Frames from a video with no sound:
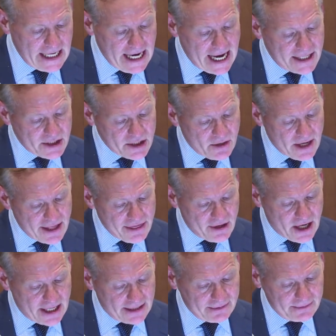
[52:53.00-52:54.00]
And so I
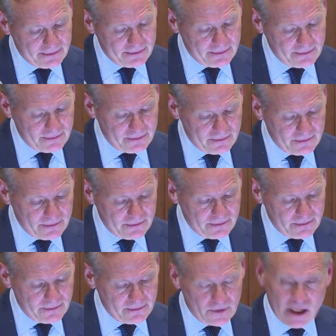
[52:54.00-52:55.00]
thought,
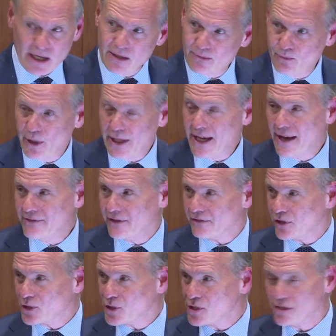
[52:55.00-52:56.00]
well, we have a
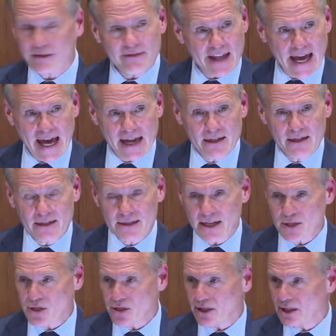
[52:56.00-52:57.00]
version of that,
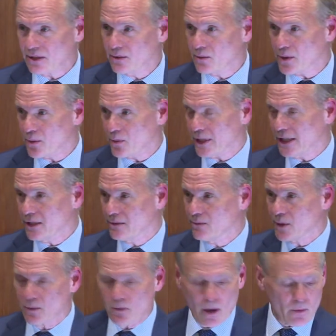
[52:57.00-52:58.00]
essentially,
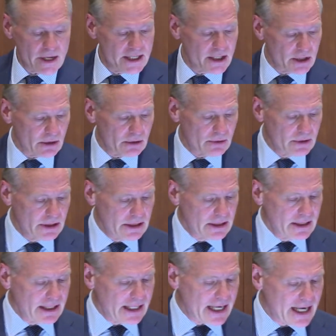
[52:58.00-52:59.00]
with what we do.
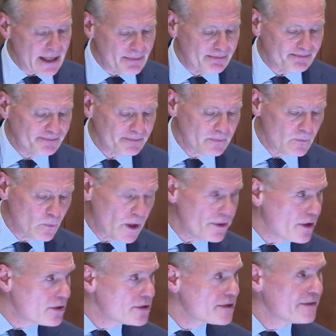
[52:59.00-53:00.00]
What those